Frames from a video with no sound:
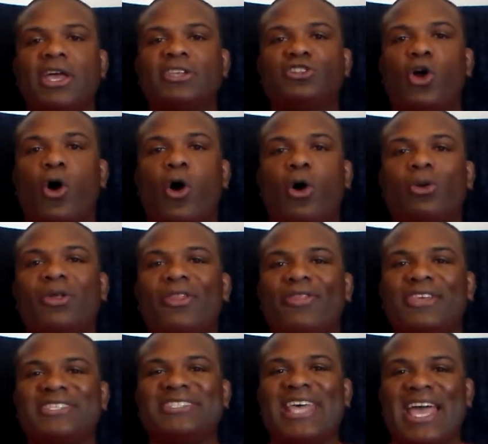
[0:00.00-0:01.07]
It's
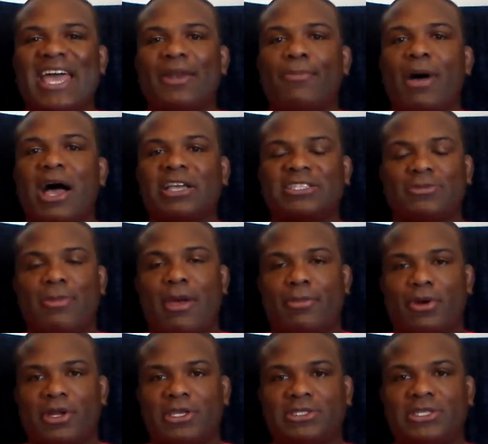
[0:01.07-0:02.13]
called The Sandbox
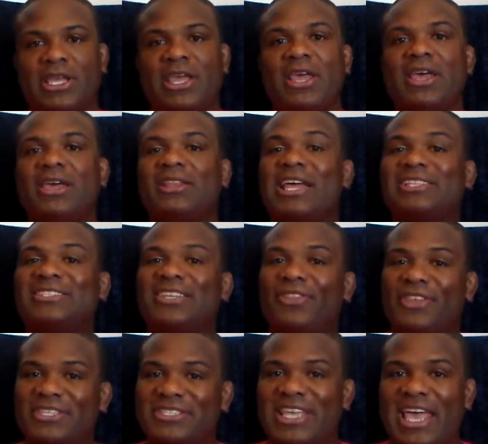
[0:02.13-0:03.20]
Memories. That's
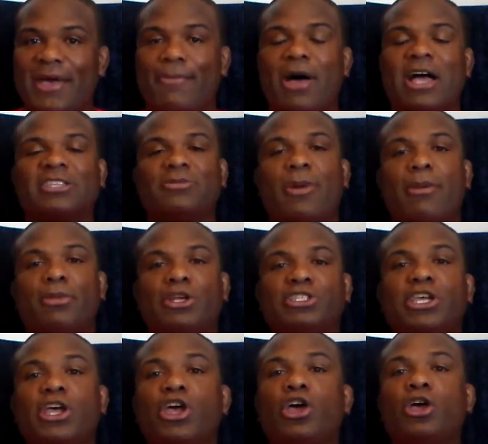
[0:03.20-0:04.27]
The Sandbox
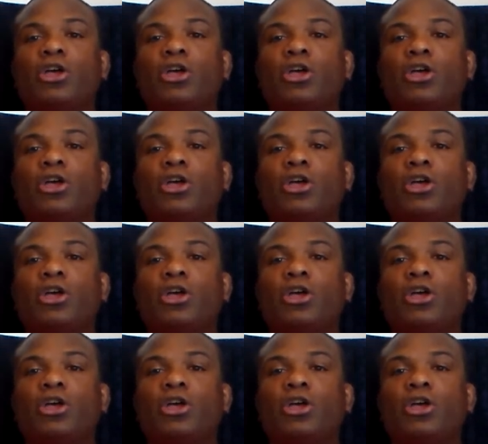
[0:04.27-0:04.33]
Memories.